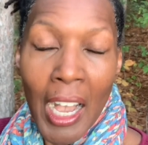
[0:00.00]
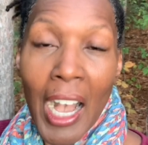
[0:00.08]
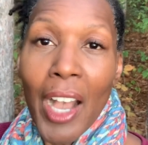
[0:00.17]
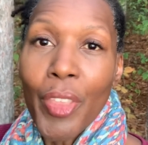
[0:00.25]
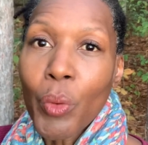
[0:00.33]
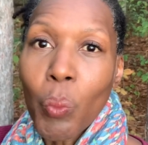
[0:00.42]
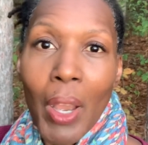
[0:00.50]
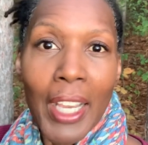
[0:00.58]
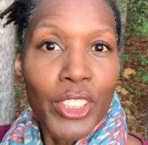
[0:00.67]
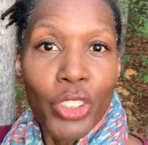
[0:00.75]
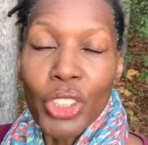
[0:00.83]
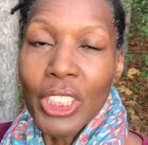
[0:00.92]

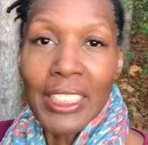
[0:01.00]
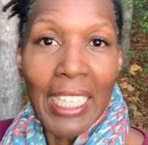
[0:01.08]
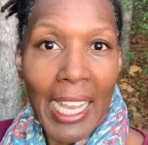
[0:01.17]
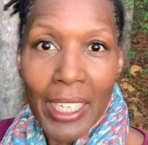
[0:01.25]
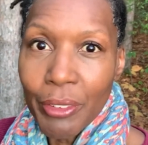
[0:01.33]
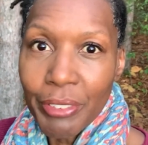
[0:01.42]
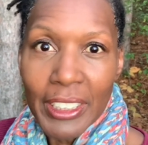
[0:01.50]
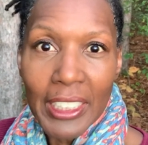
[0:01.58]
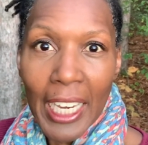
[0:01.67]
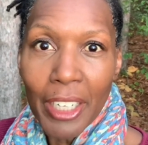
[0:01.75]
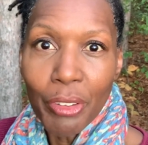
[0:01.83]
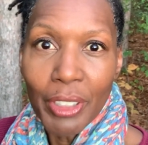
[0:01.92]
Otherwise, you're just out of
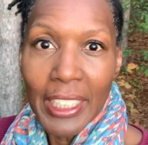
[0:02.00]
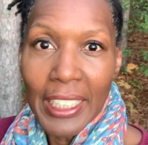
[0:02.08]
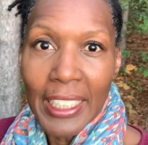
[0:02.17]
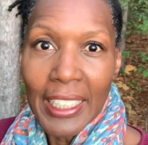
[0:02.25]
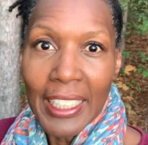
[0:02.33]
integrity,